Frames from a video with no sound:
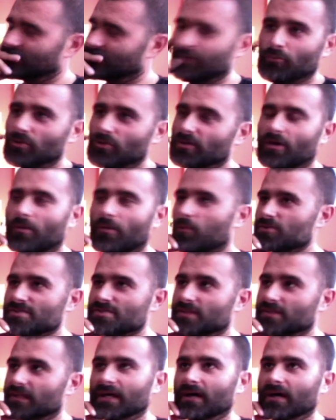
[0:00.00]
I wasn't
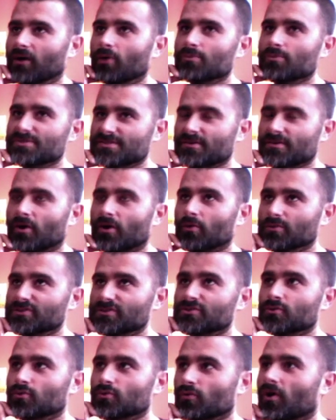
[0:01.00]
there. I was
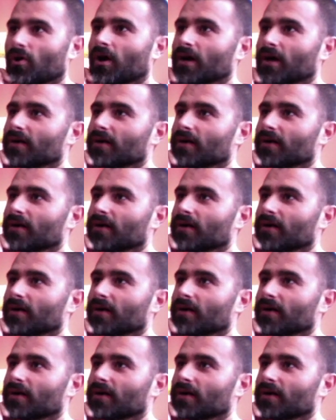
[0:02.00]
all right.